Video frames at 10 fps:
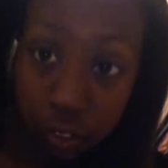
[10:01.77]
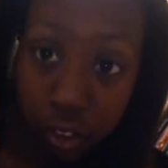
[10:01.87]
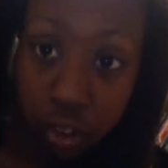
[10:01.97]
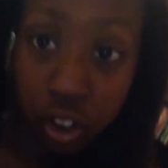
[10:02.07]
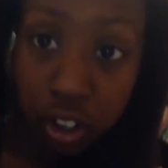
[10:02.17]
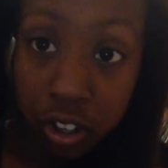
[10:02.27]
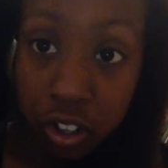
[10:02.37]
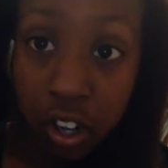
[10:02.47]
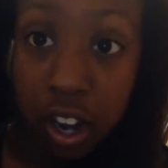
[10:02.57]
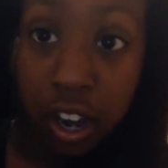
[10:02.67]
your card,
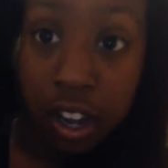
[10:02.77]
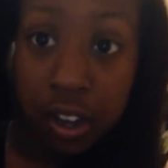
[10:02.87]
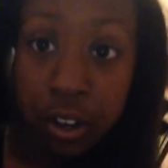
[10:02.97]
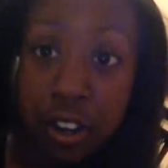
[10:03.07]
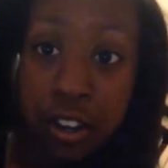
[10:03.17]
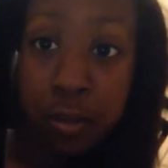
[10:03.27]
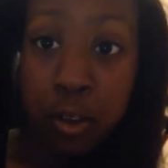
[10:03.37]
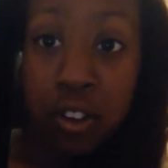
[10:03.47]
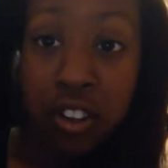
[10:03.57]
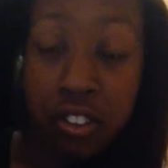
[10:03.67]
the
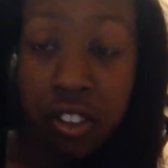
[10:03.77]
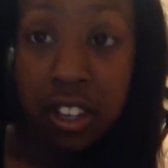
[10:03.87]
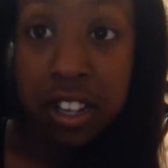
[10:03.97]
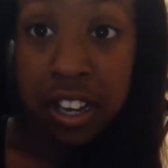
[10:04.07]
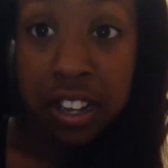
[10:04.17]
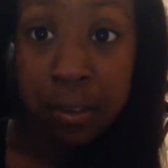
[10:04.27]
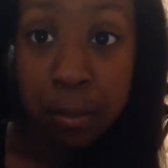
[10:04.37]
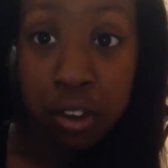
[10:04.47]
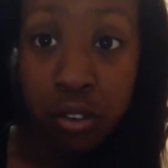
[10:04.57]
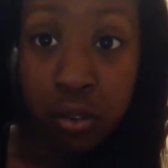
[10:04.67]
lunch lady at
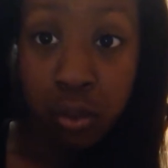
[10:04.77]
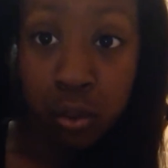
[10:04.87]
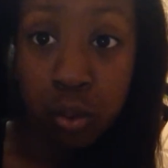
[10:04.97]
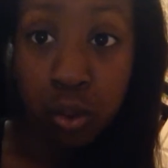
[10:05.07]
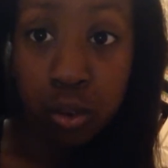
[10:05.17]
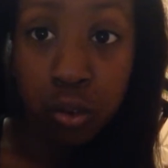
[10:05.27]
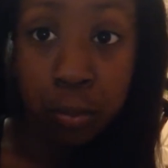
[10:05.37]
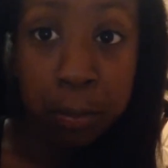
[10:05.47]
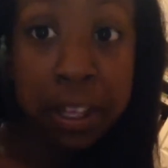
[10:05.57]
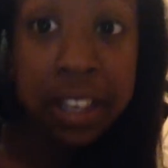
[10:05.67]
elementary school told
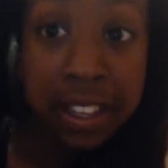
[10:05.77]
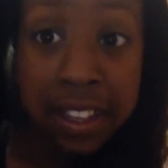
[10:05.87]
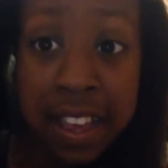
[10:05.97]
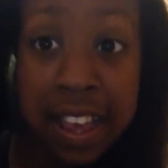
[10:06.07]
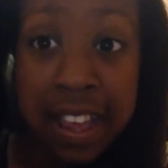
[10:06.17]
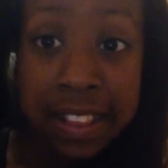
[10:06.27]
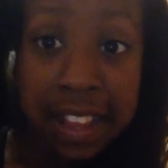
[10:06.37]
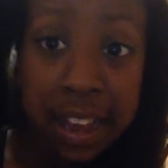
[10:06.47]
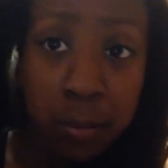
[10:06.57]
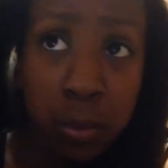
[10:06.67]
me
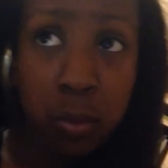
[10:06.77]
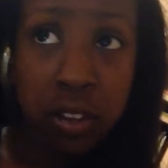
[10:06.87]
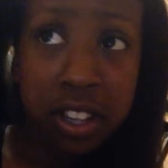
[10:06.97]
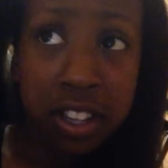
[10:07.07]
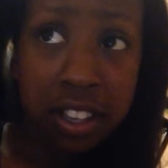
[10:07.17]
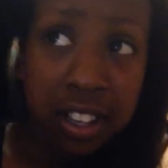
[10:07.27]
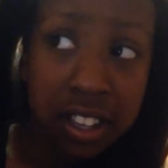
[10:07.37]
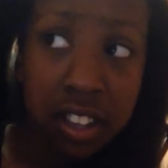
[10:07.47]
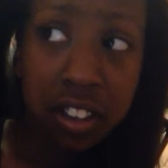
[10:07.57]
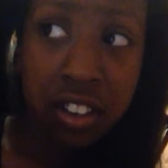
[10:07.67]
that we would get
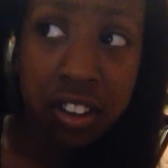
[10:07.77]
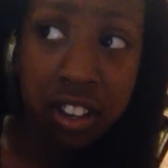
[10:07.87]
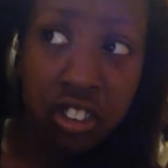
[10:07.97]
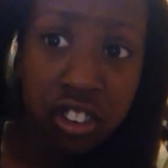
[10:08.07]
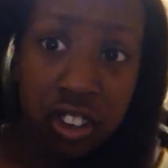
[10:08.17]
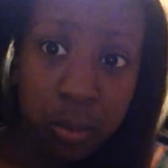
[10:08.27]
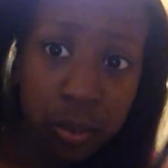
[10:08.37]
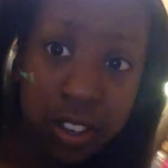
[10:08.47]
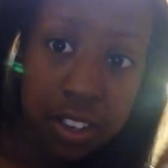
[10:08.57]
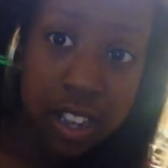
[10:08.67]
detention if
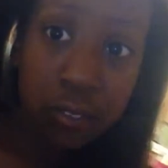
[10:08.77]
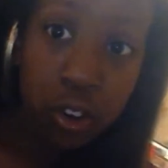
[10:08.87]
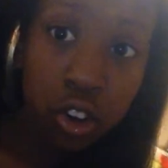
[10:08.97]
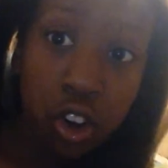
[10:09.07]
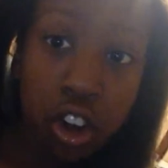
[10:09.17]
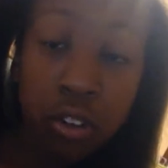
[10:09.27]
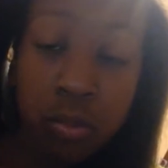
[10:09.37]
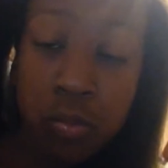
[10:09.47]
we didn't have our card.